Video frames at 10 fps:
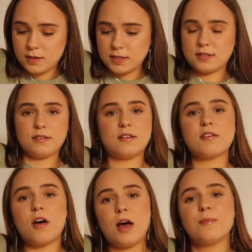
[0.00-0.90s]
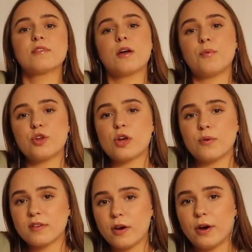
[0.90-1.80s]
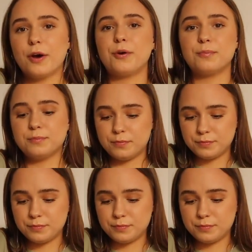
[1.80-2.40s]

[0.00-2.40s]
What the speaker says: This is the times I wish I was at home.